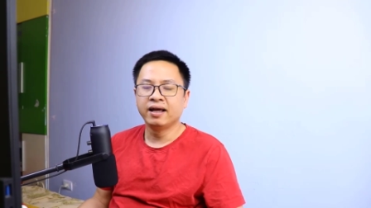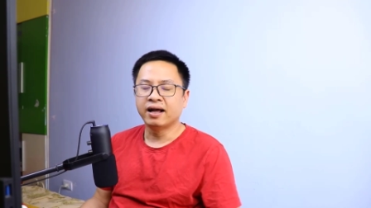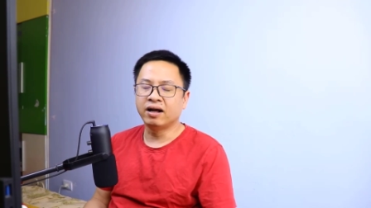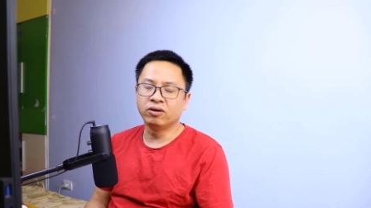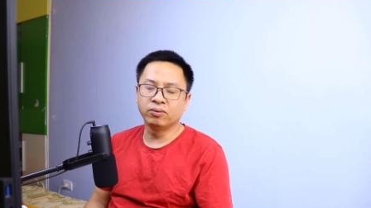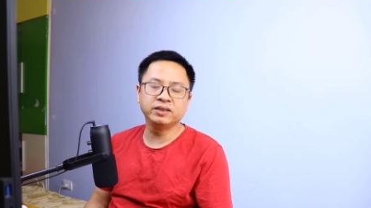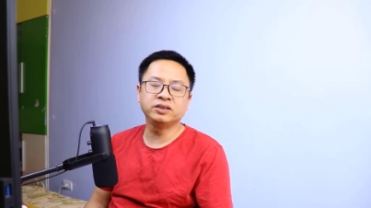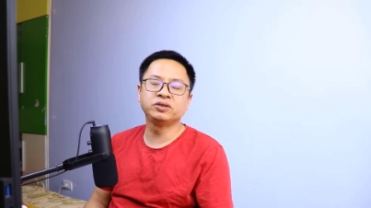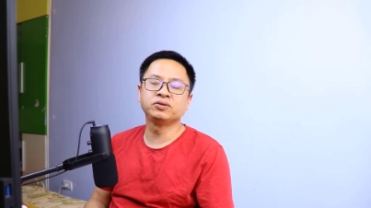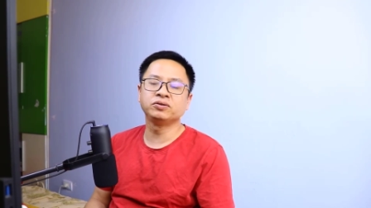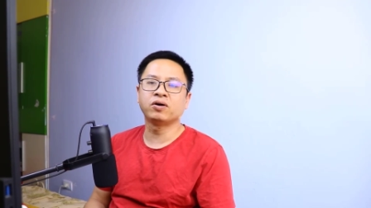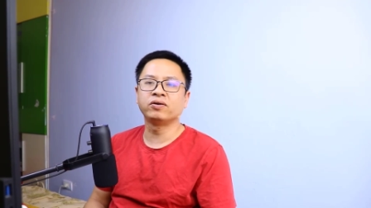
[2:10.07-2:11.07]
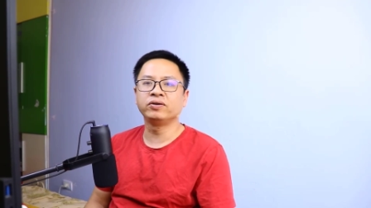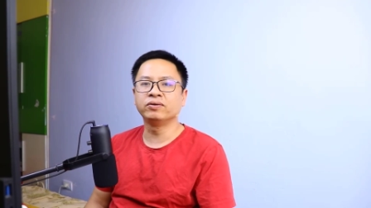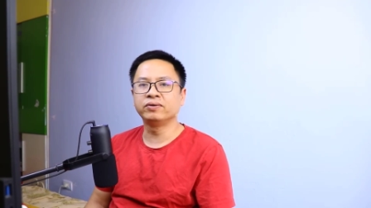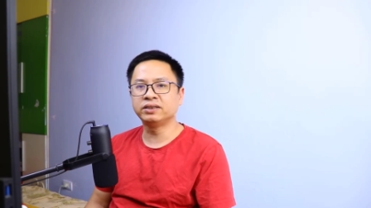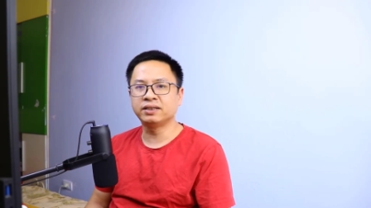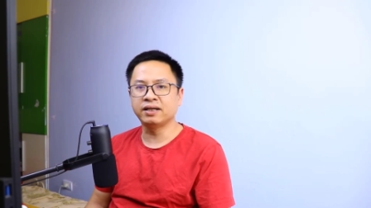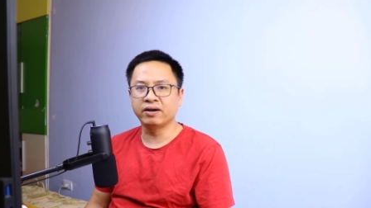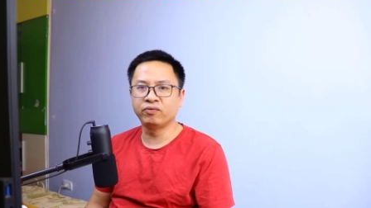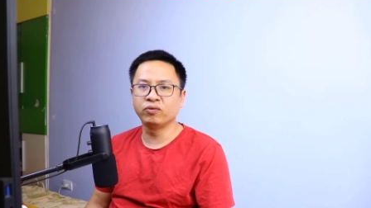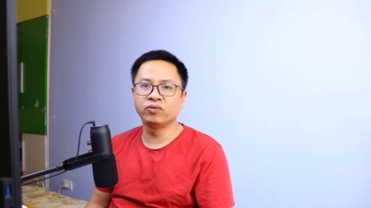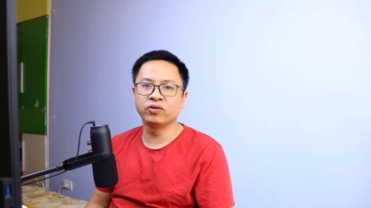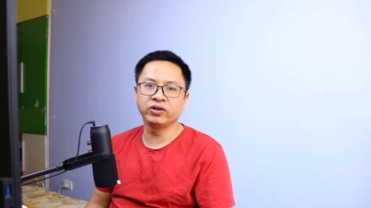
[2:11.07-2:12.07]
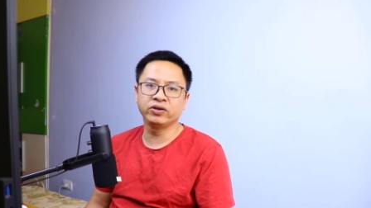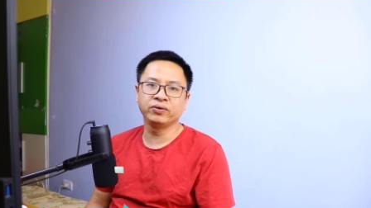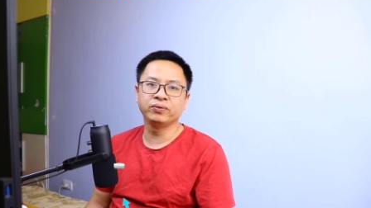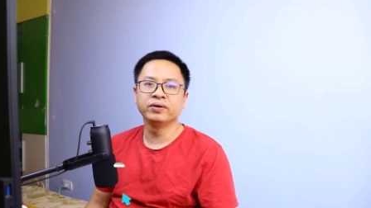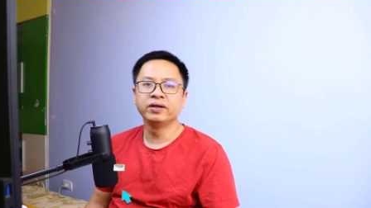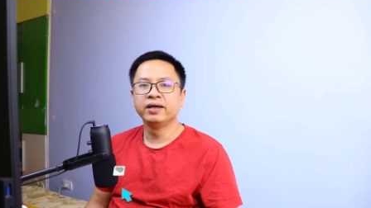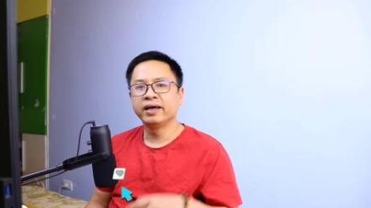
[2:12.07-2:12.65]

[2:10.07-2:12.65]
I hope this tutorial is helpful for you.